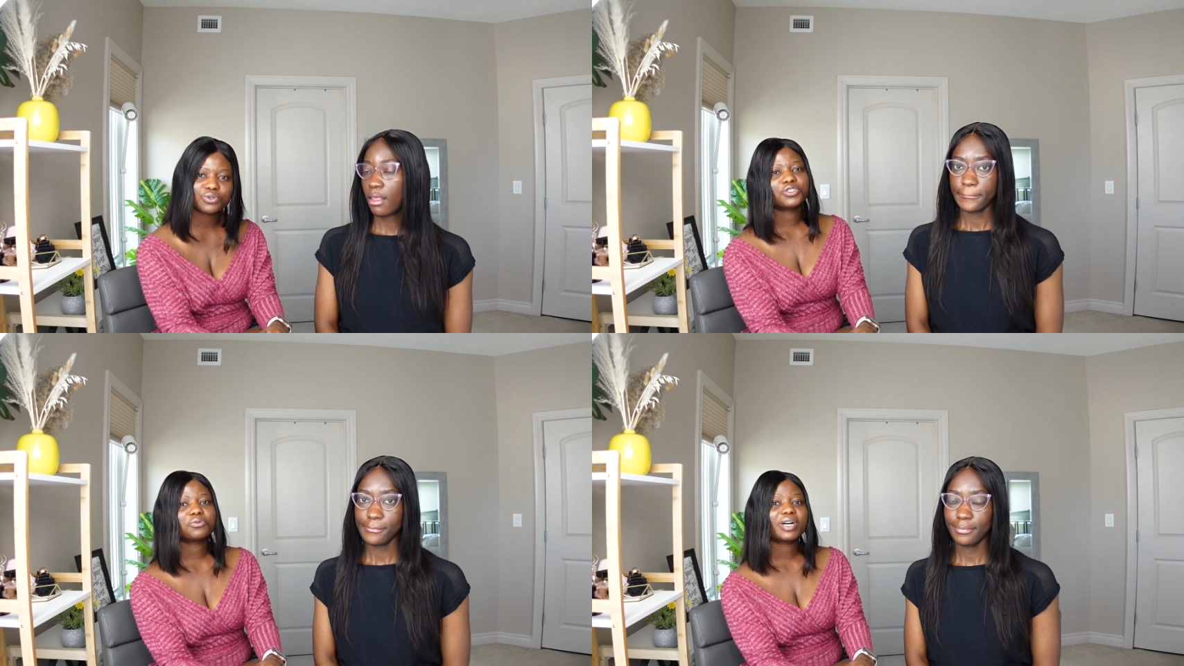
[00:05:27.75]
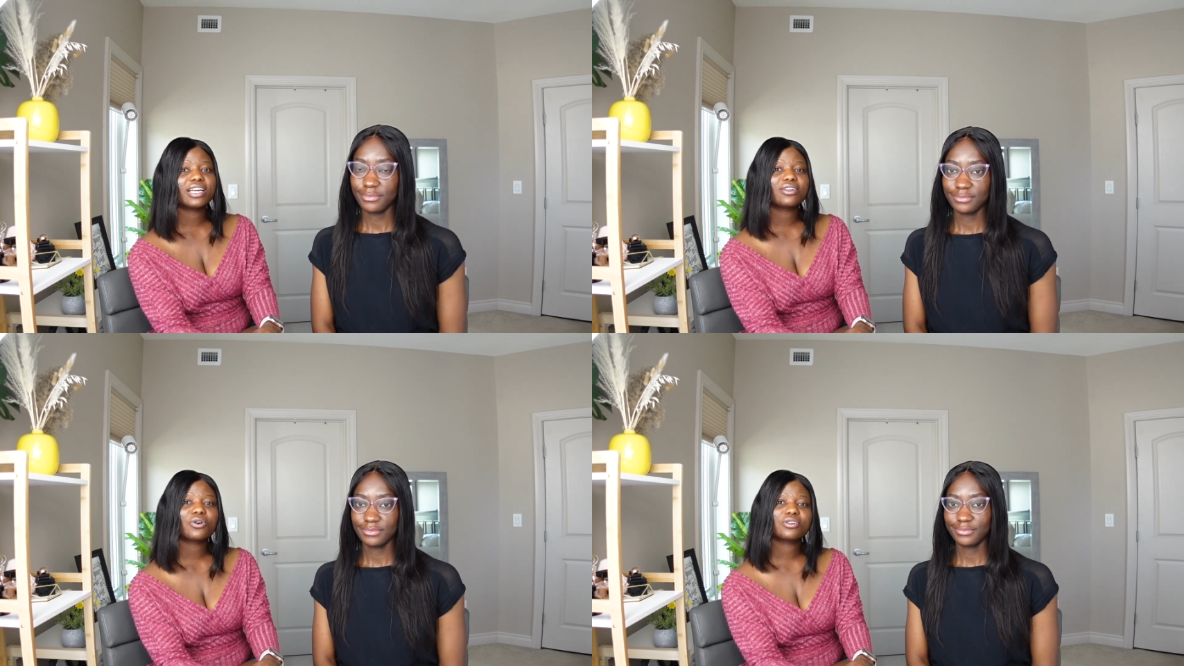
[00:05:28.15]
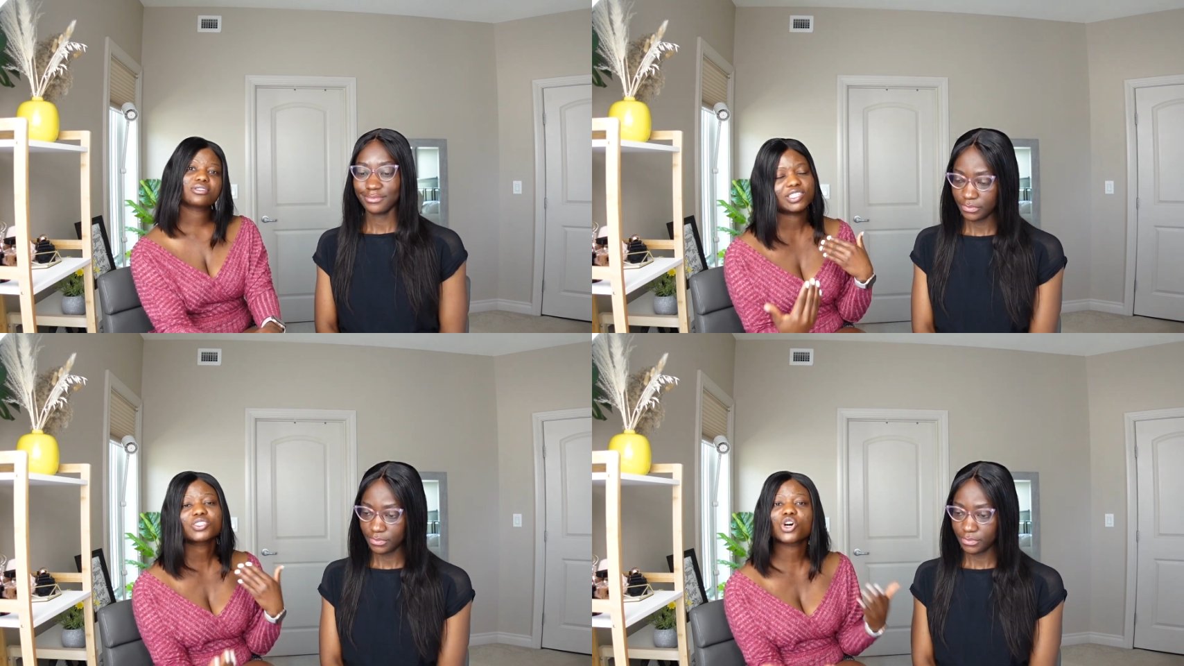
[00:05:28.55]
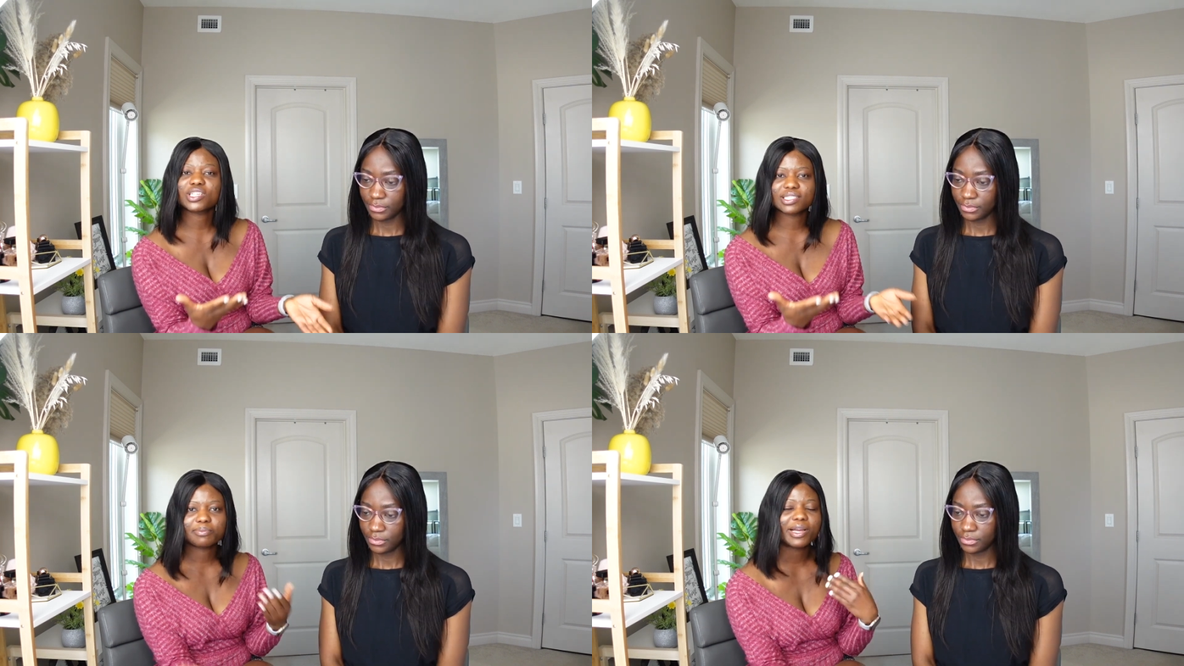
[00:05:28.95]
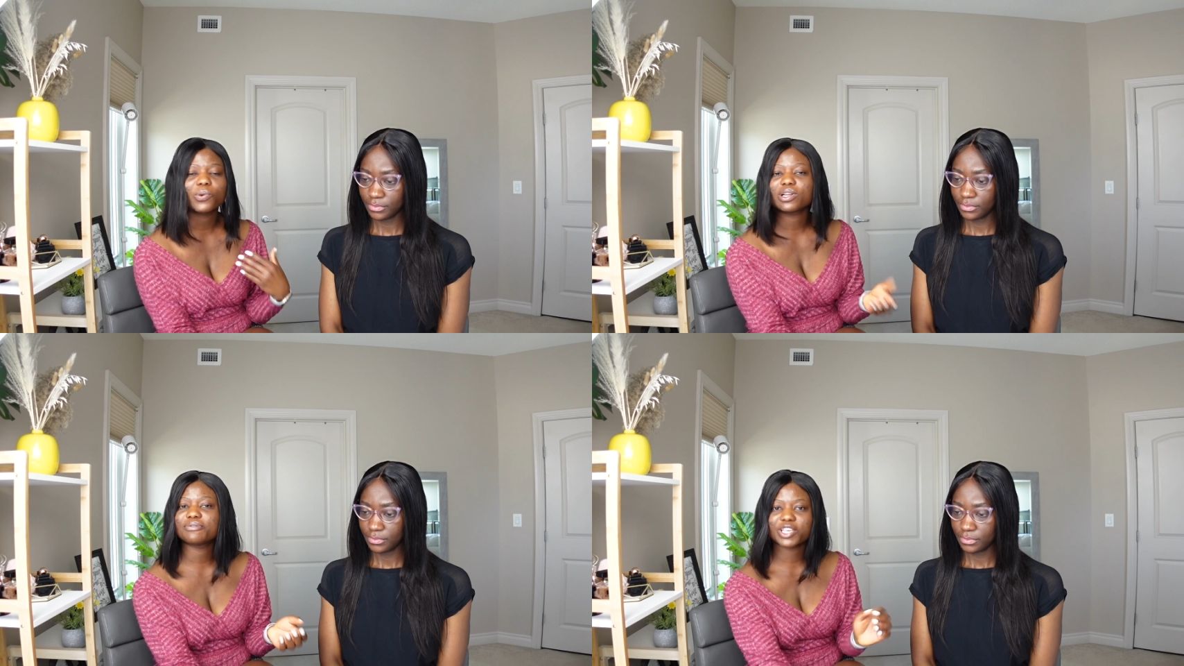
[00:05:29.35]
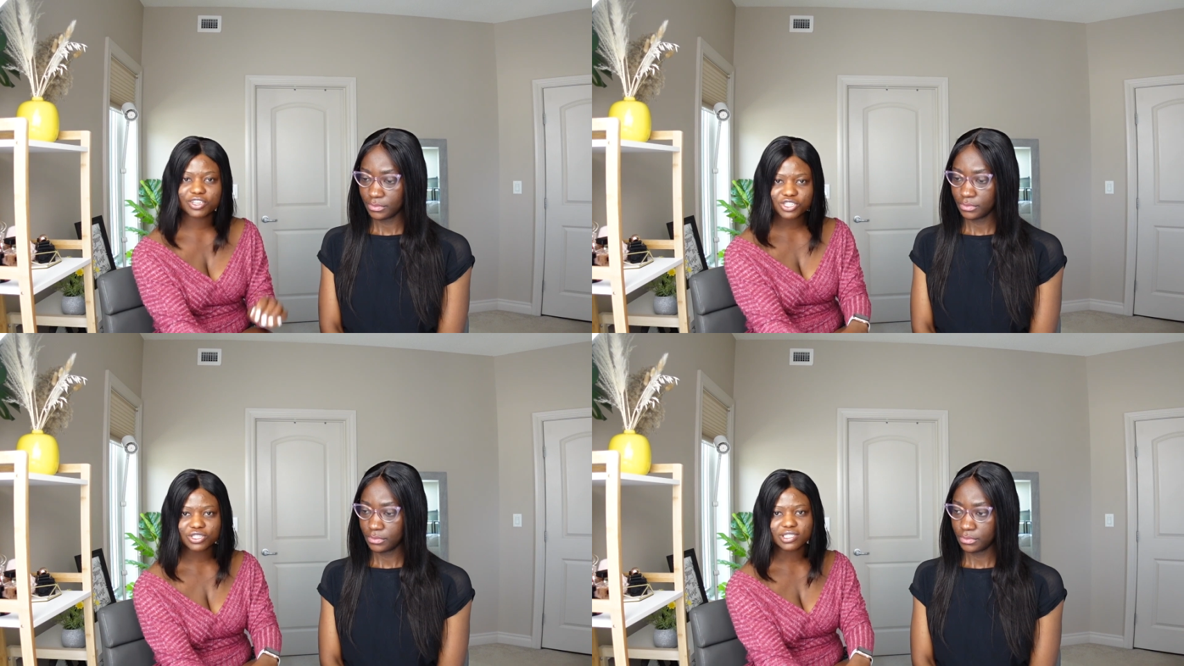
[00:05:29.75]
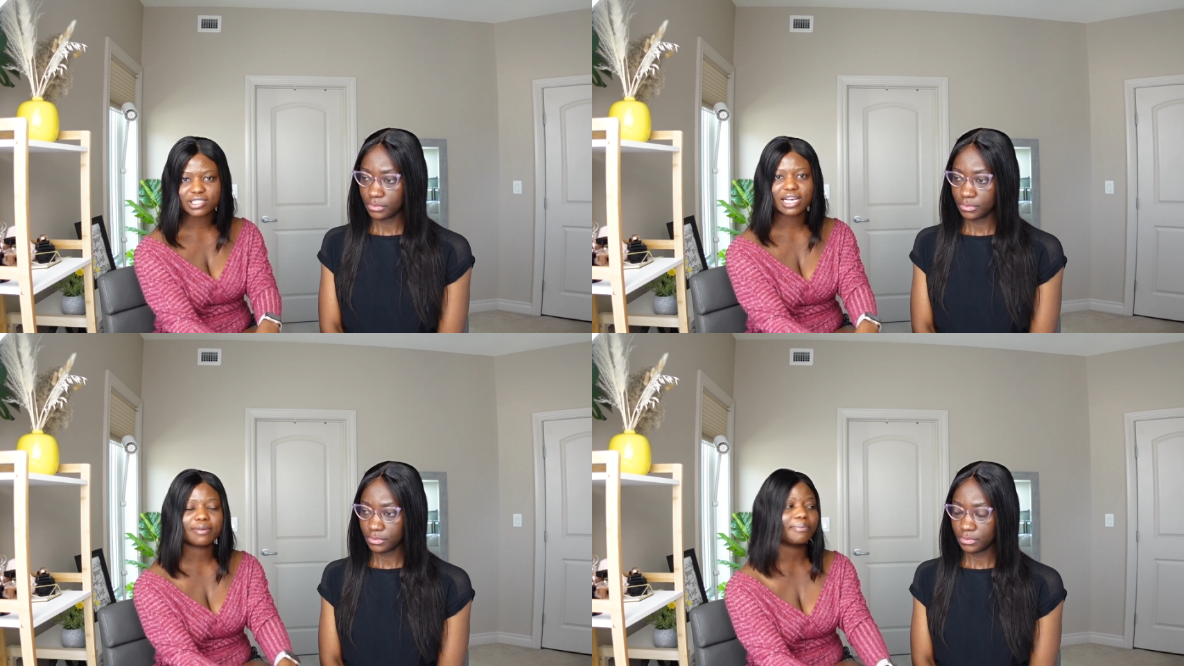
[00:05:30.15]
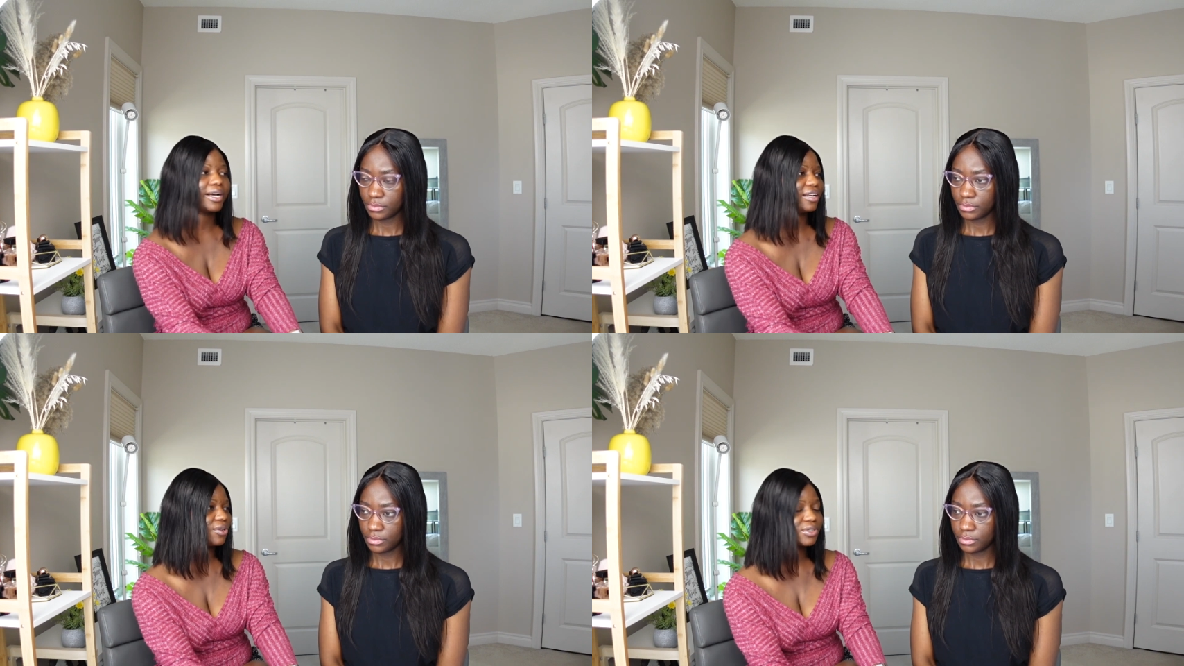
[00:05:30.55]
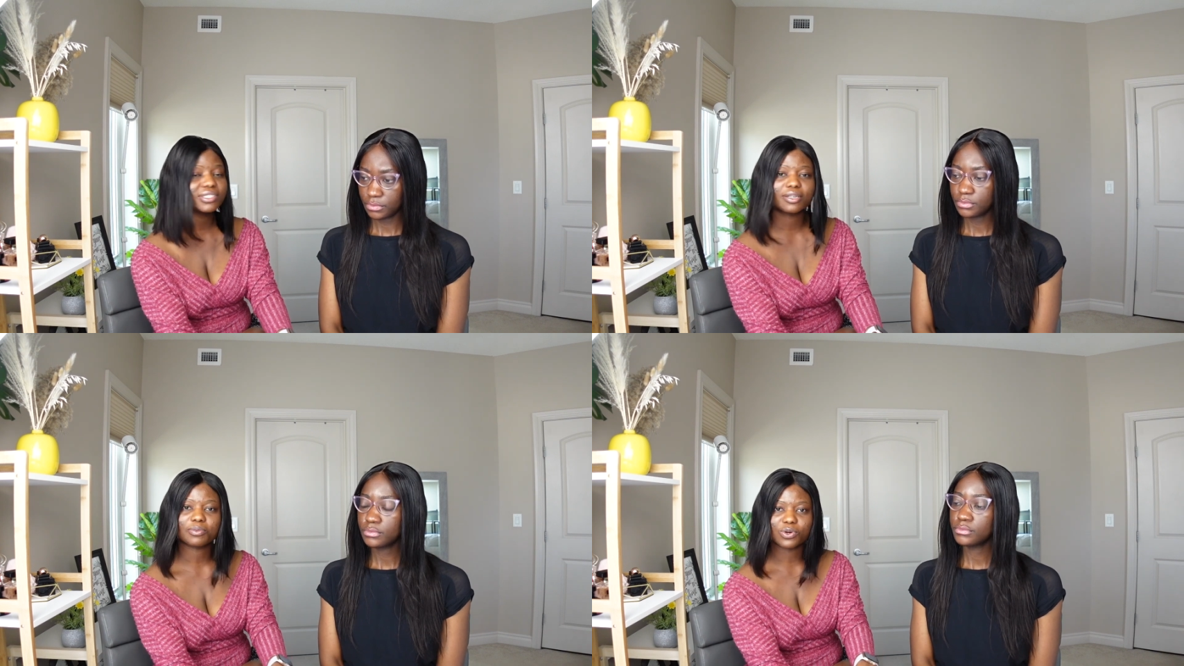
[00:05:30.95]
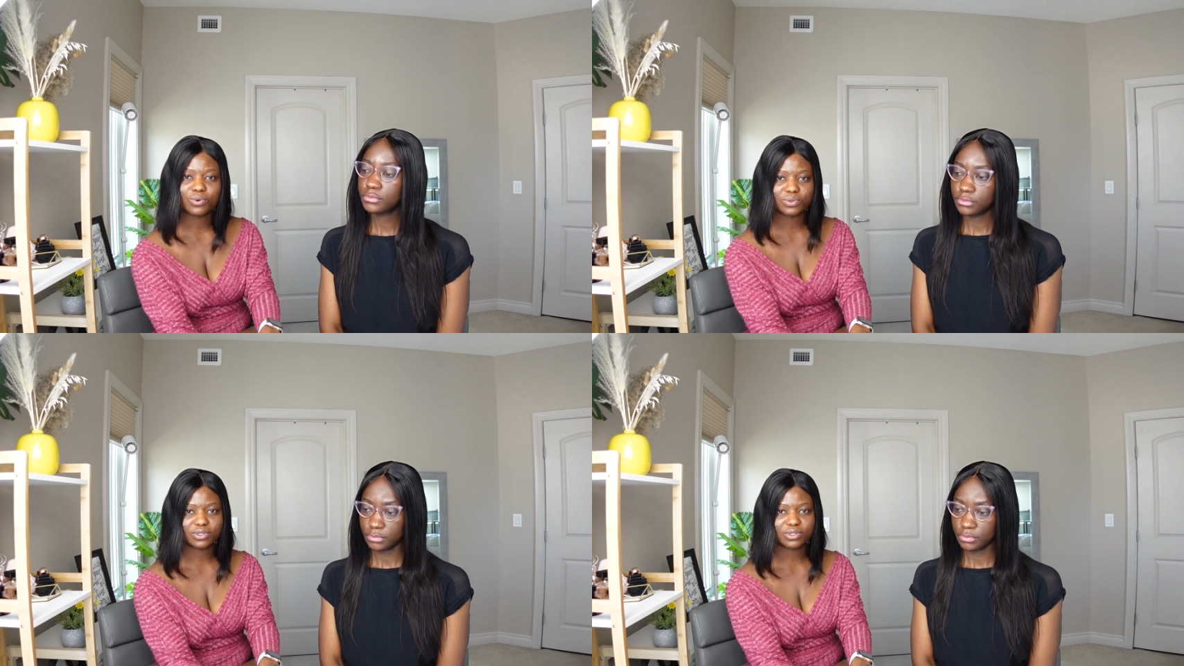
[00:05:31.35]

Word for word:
Speaker 1: do you mind us discussing my qualifications and my long-term goals,